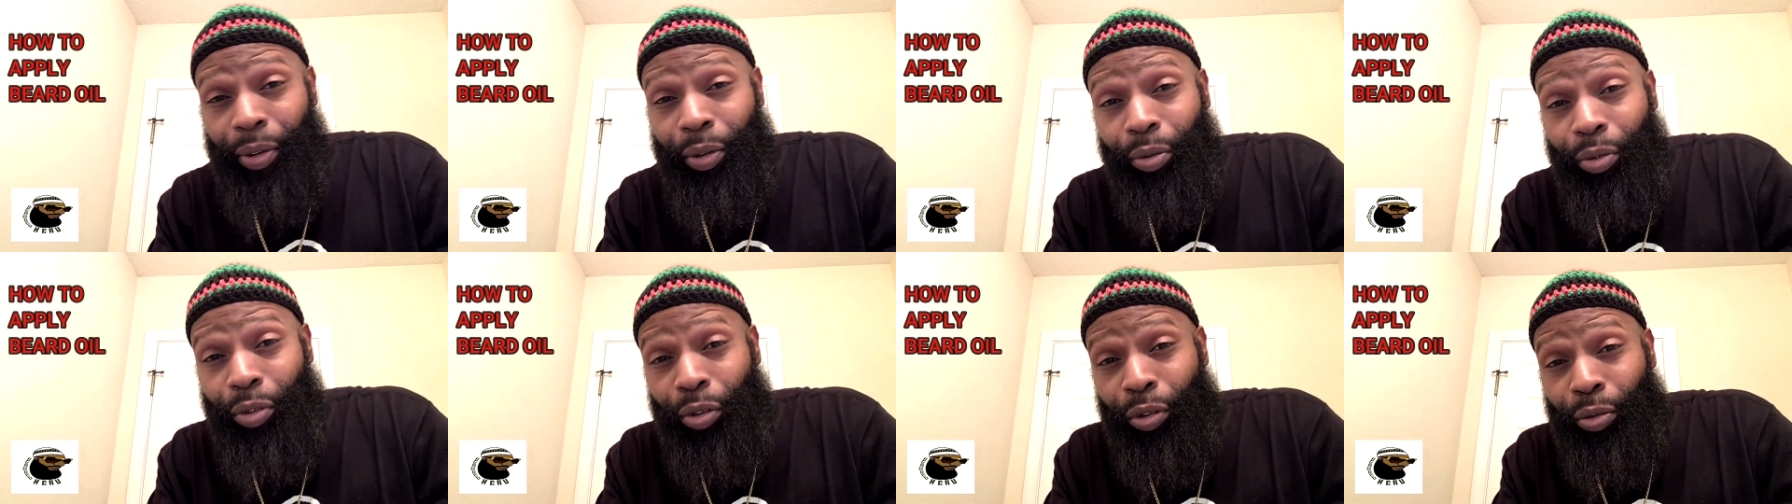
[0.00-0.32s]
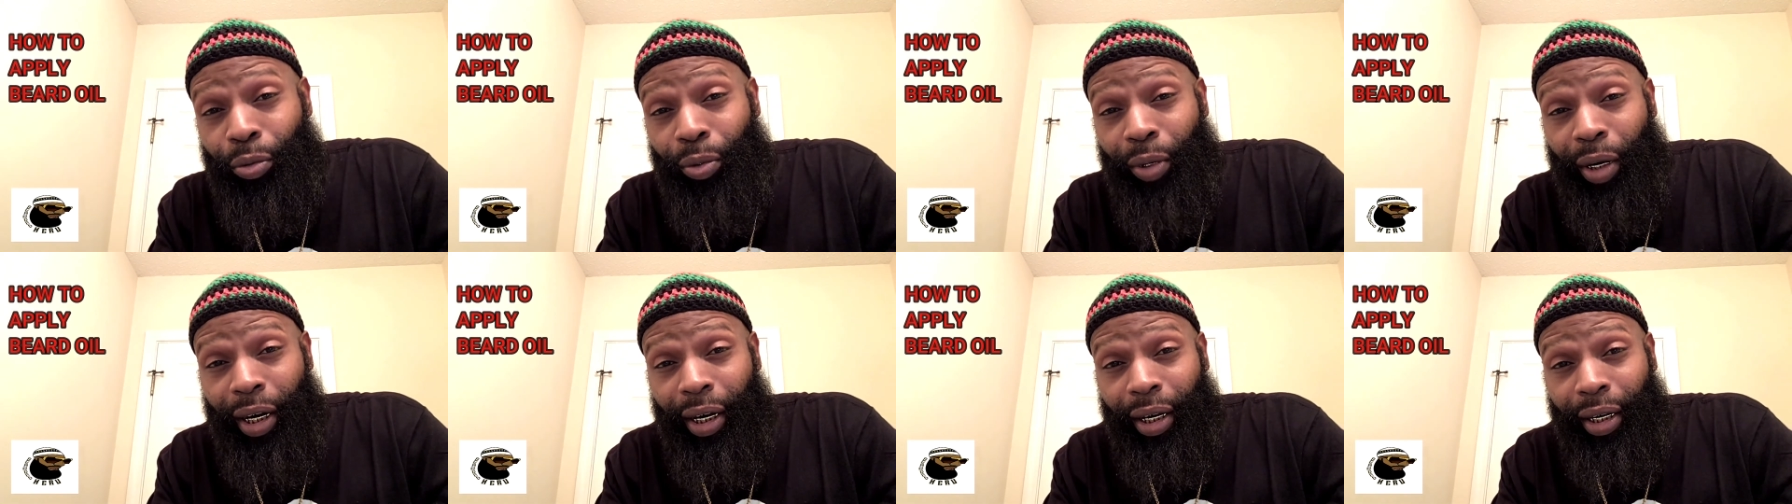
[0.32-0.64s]

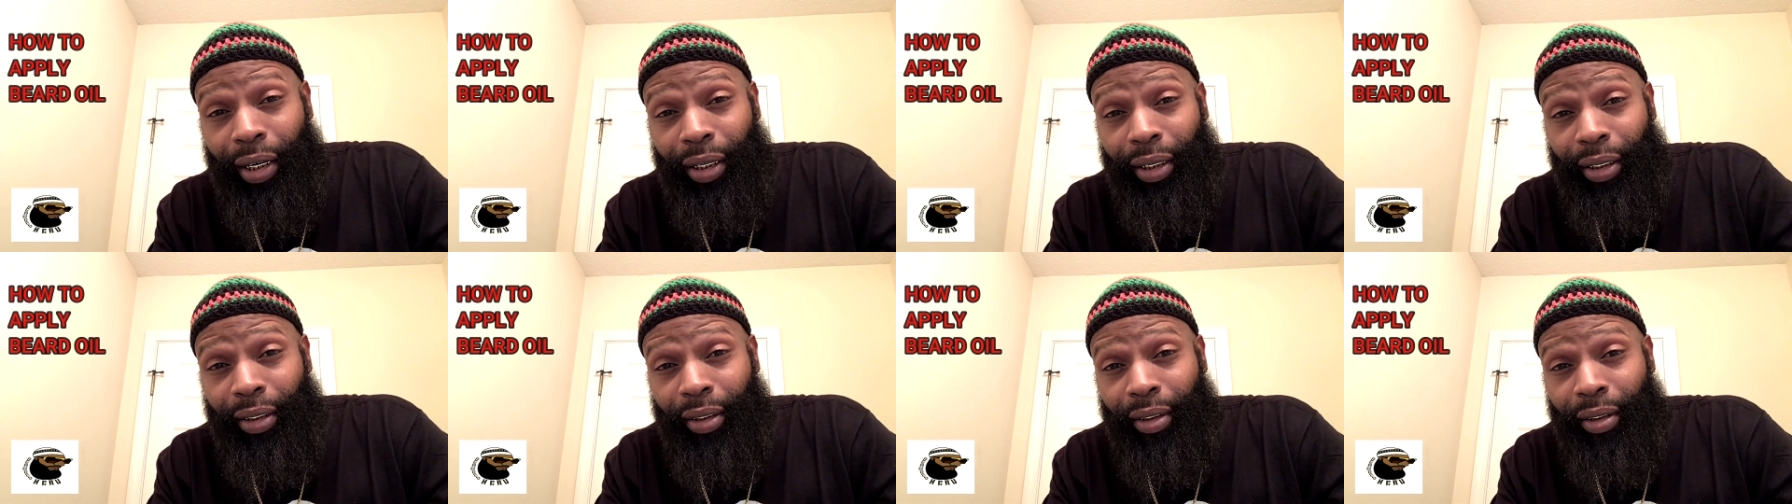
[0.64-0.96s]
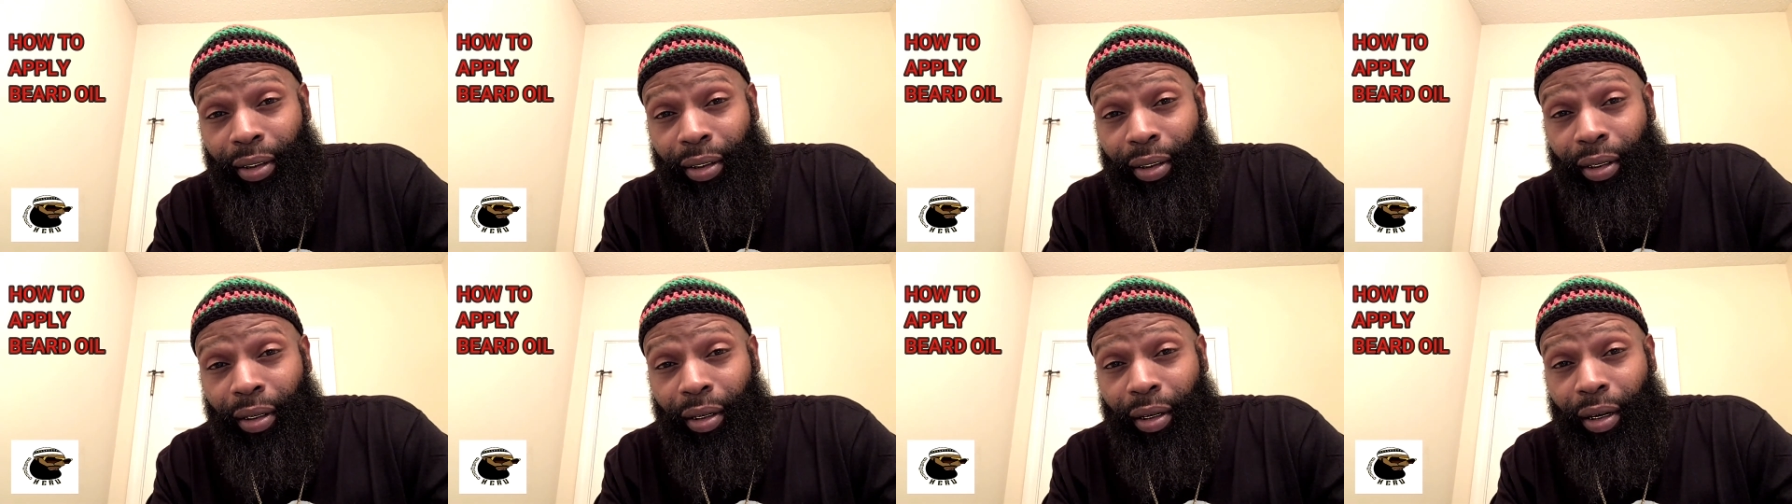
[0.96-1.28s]
do-rag
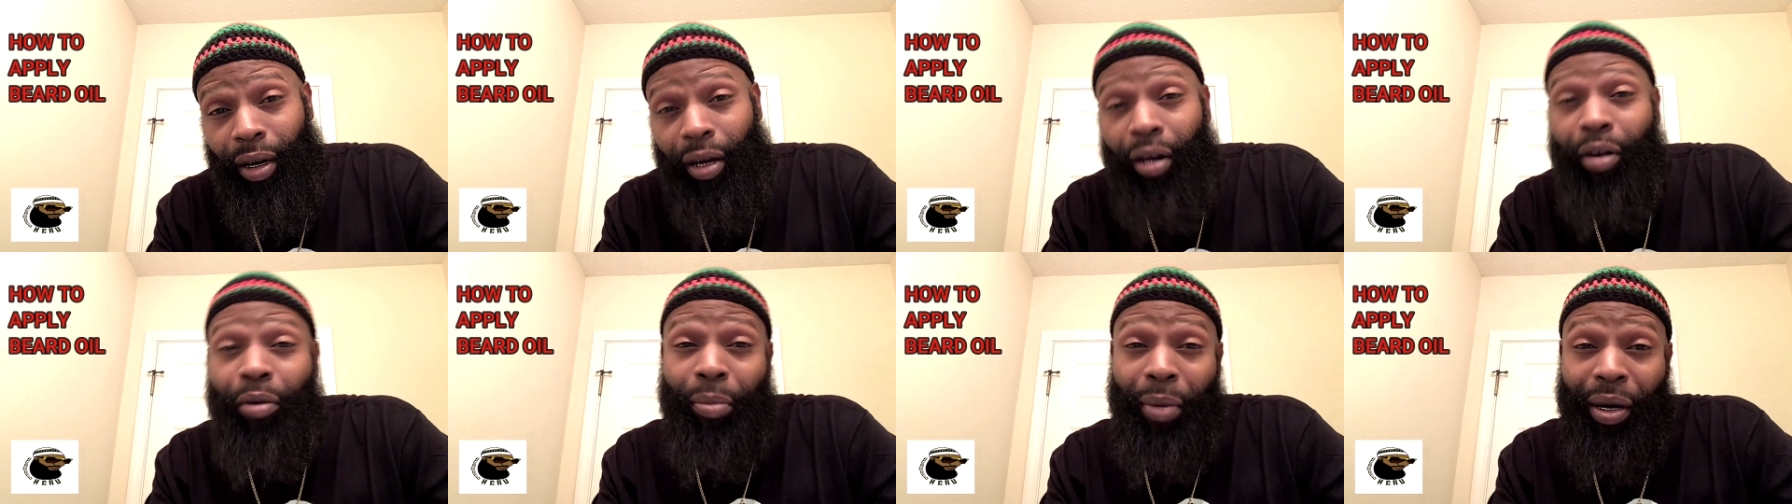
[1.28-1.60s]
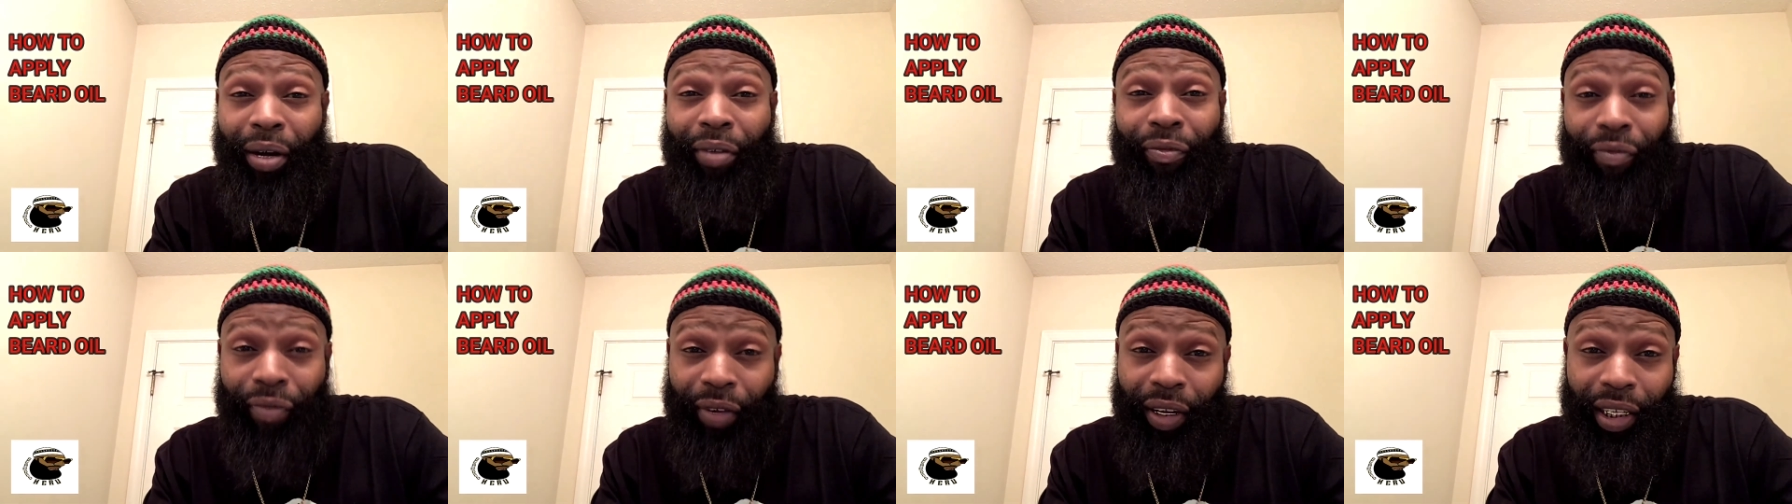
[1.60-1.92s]
on my
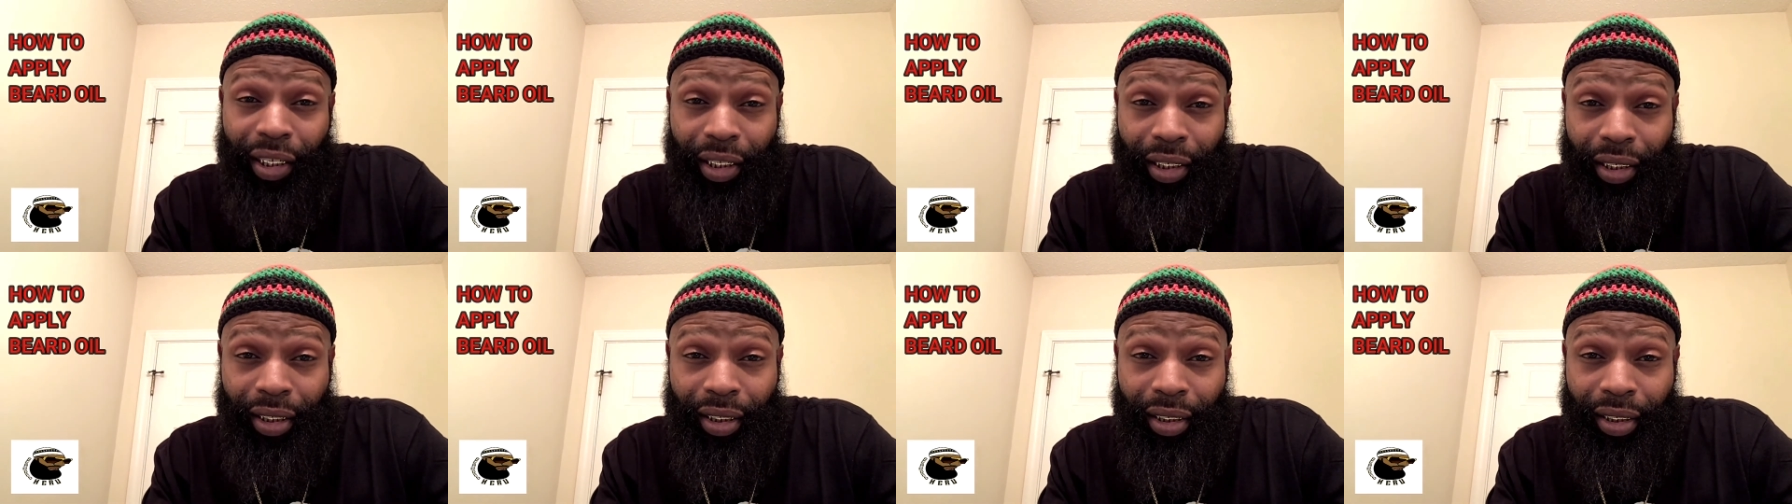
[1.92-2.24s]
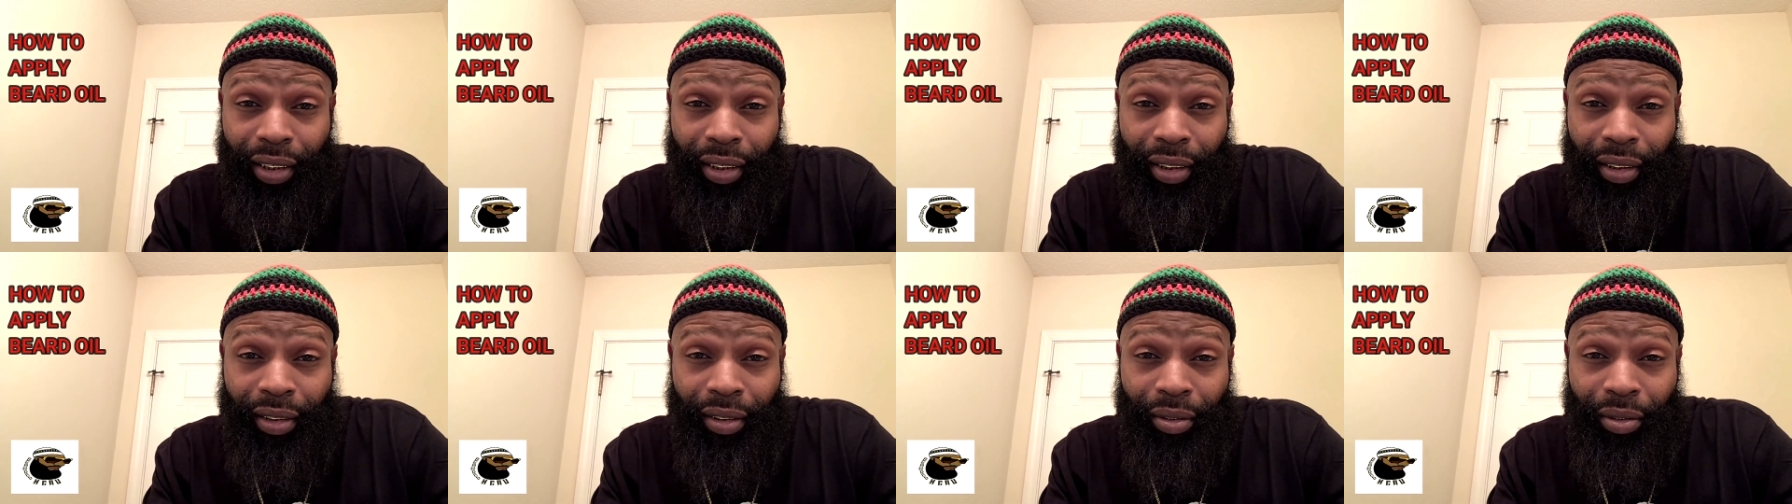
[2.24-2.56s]
face.